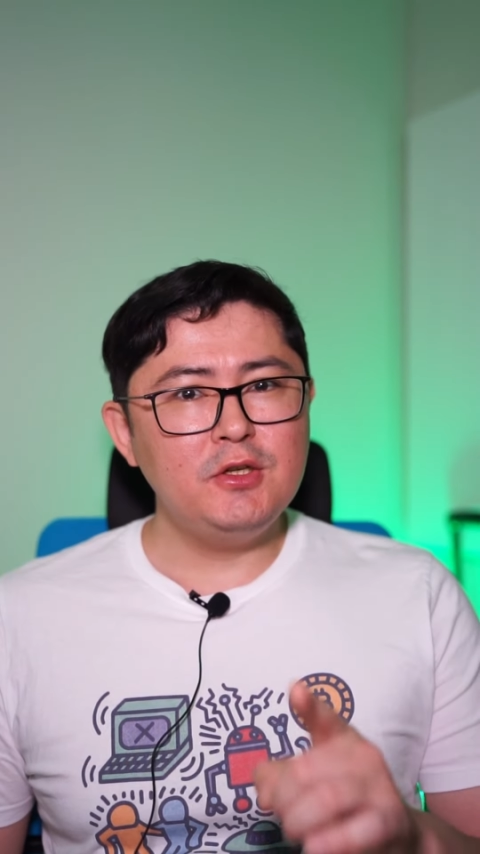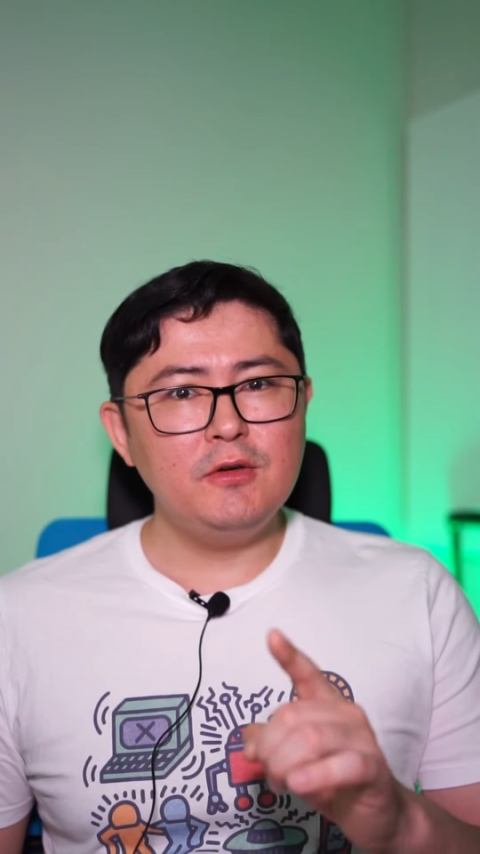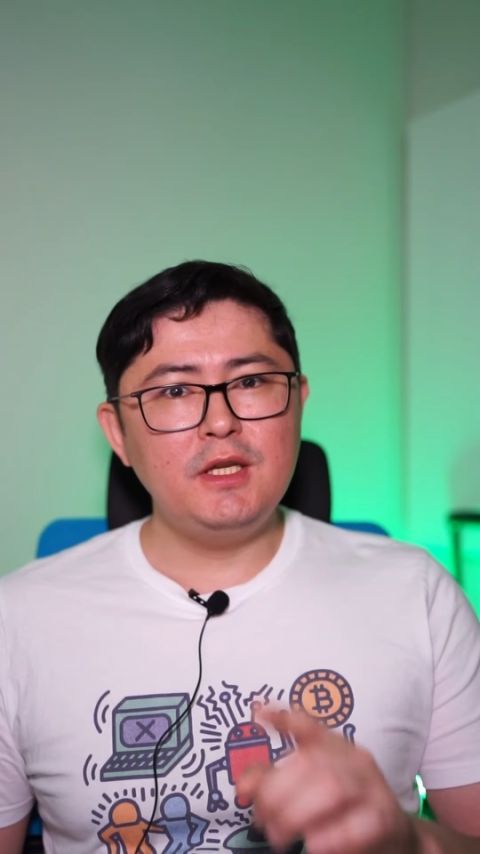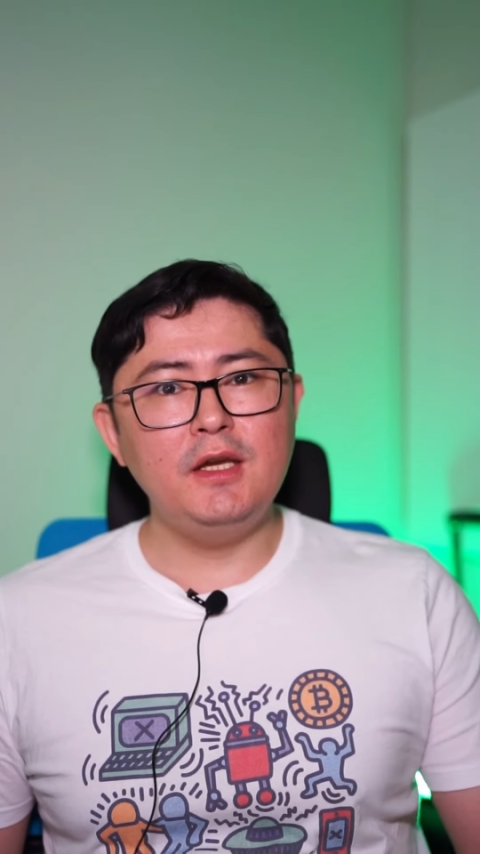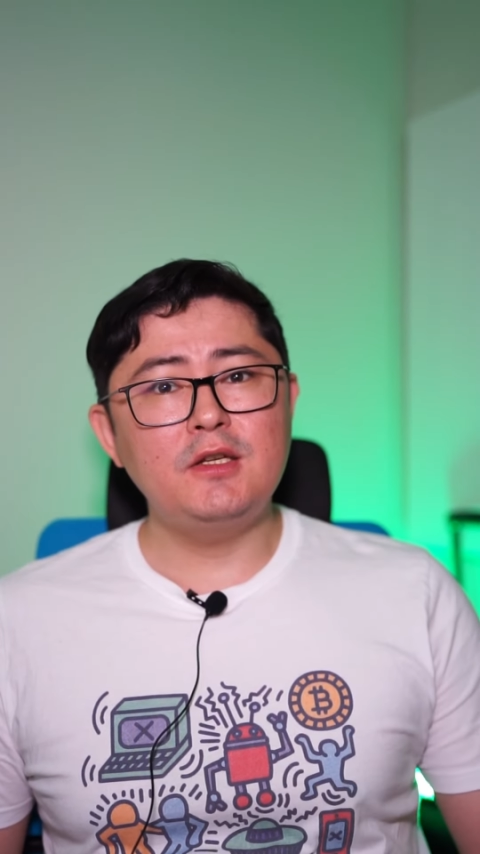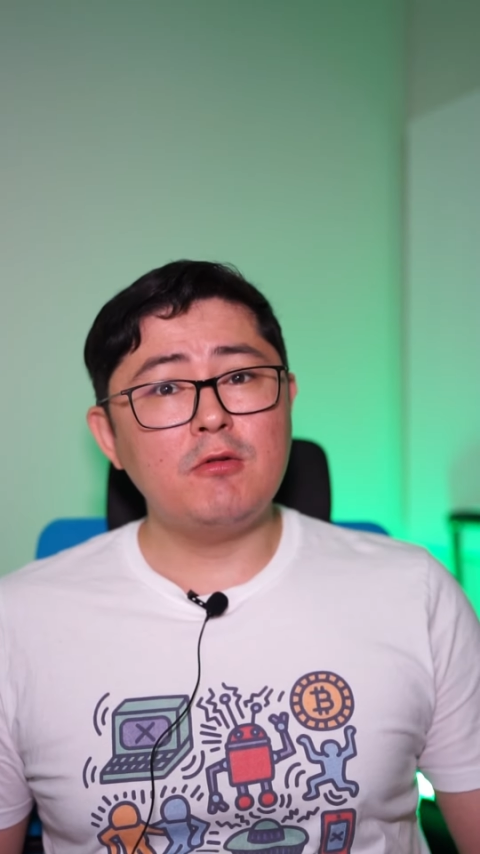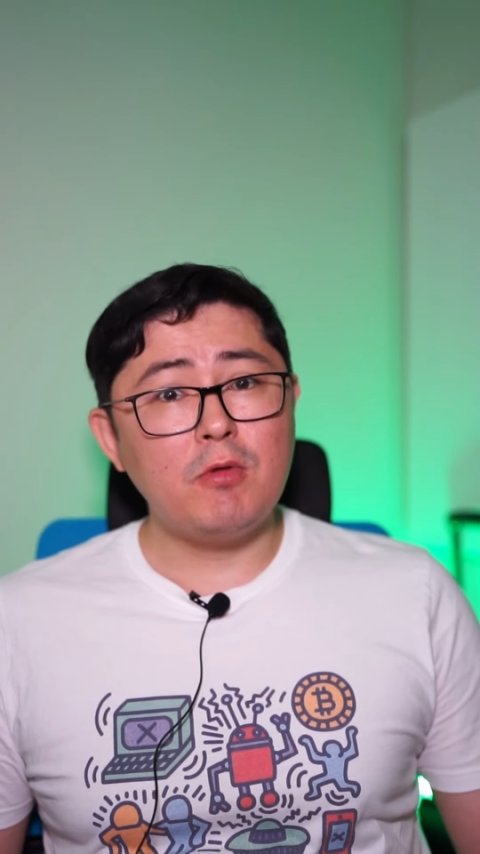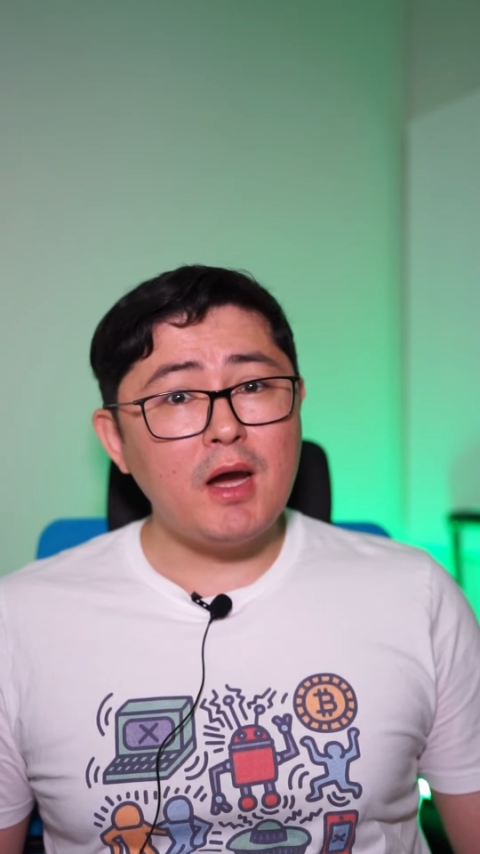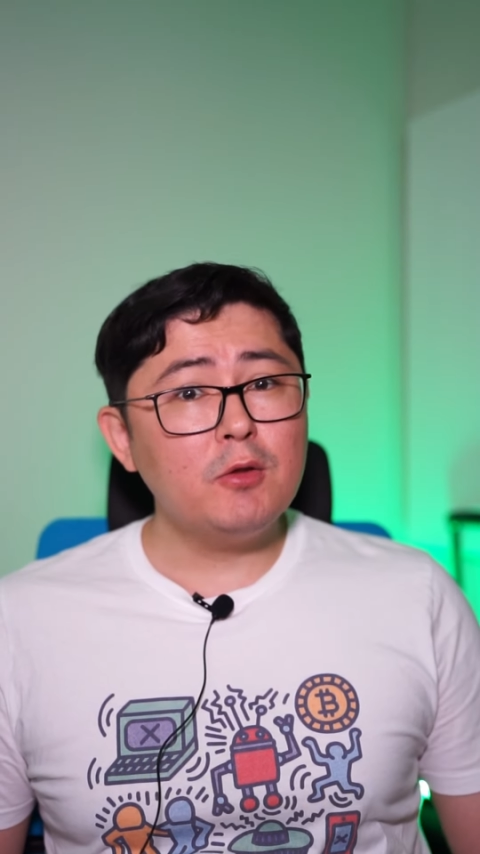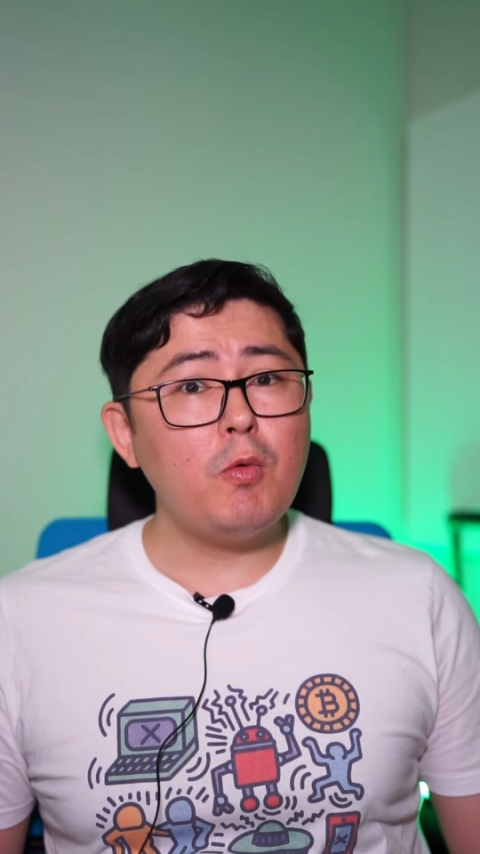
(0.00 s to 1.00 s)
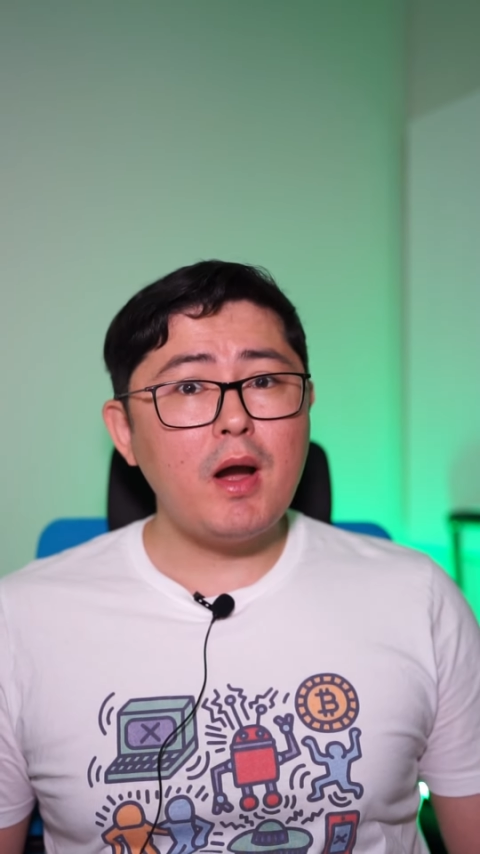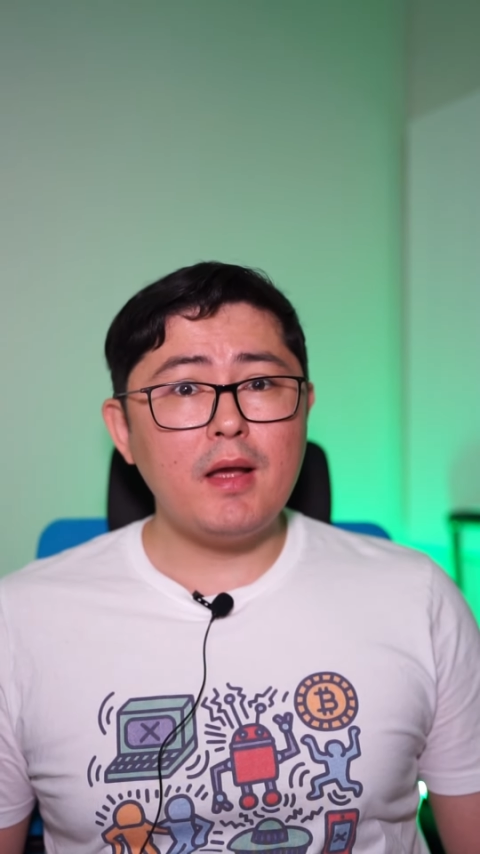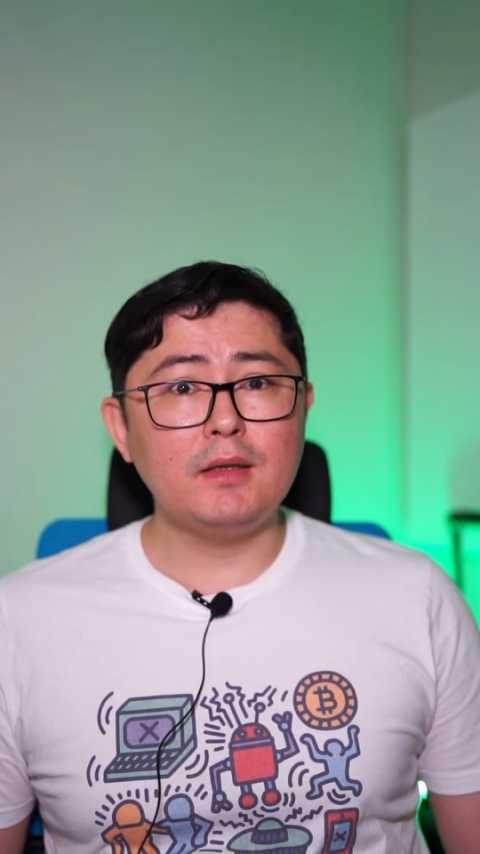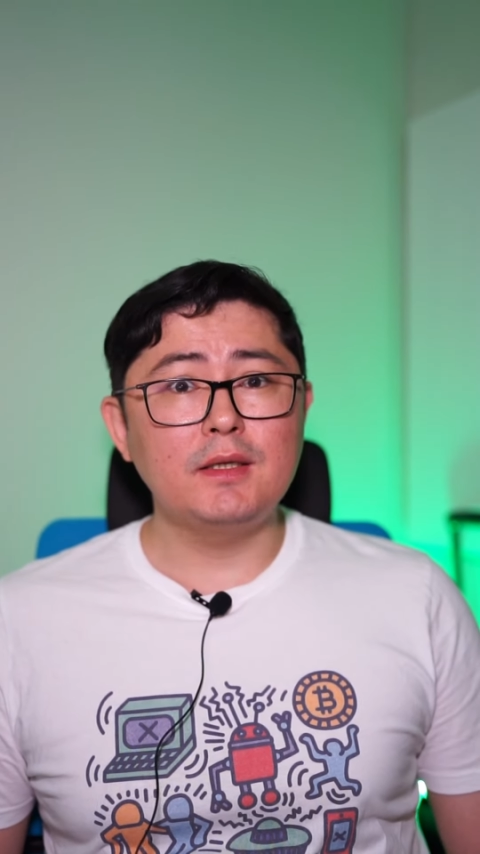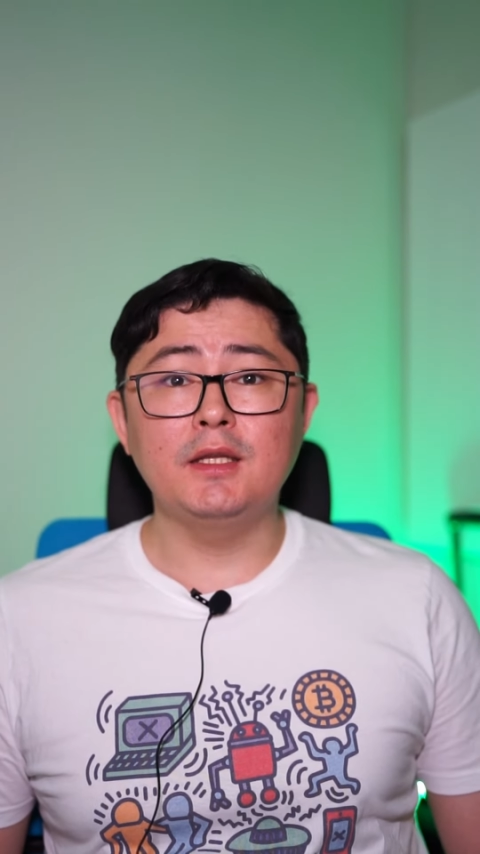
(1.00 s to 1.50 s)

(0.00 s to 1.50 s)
your data run wild